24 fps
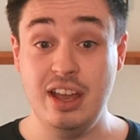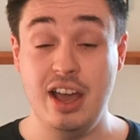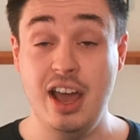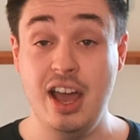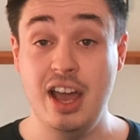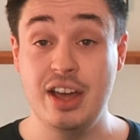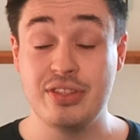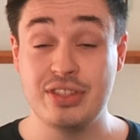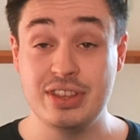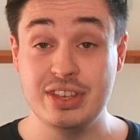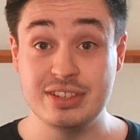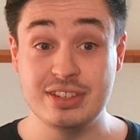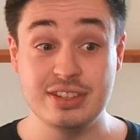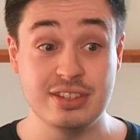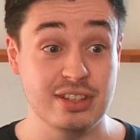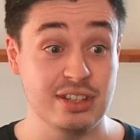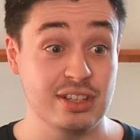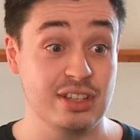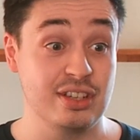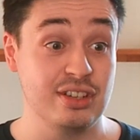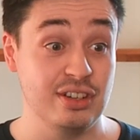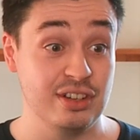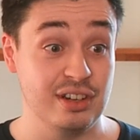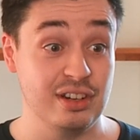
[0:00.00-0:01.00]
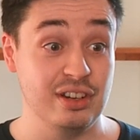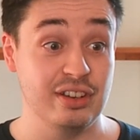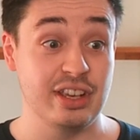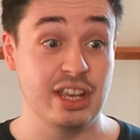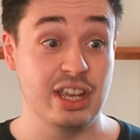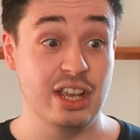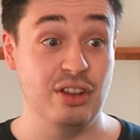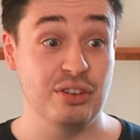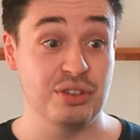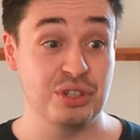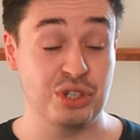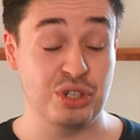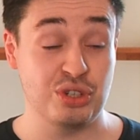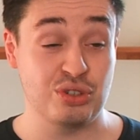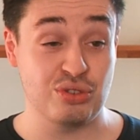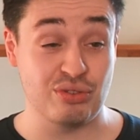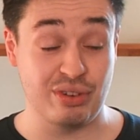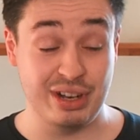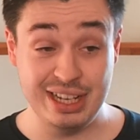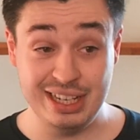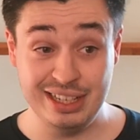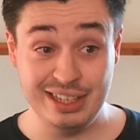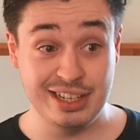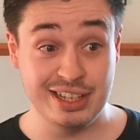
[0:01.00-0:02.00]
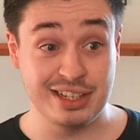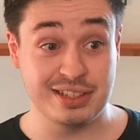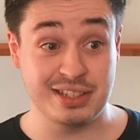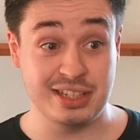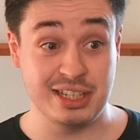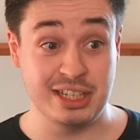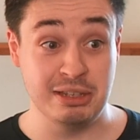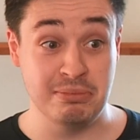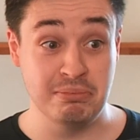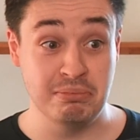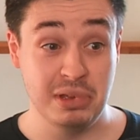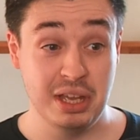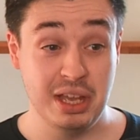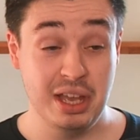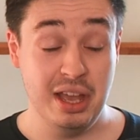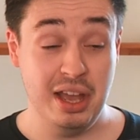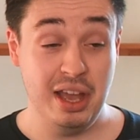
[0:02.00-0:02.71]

uh, this is a good-looking Australia team.